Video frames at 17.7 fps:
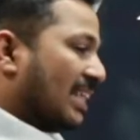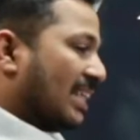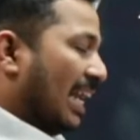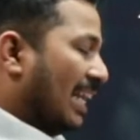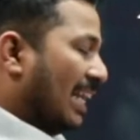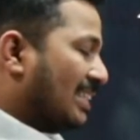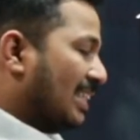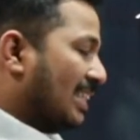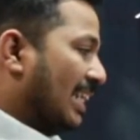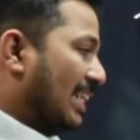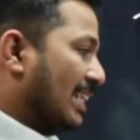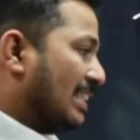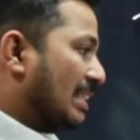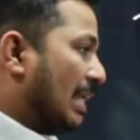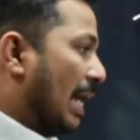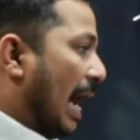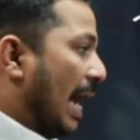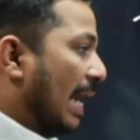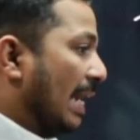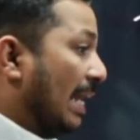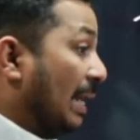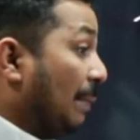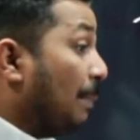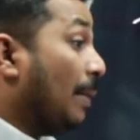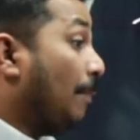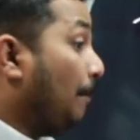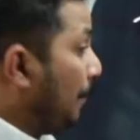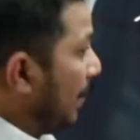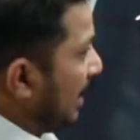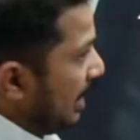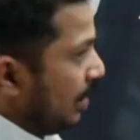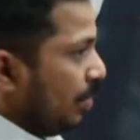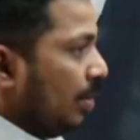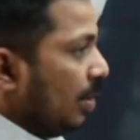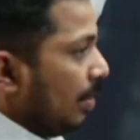case, it is aligned
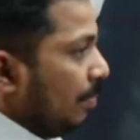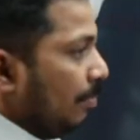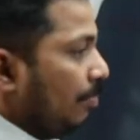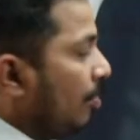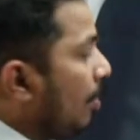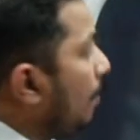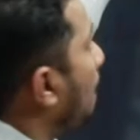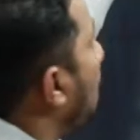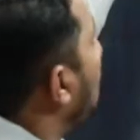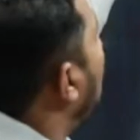perpendicular. For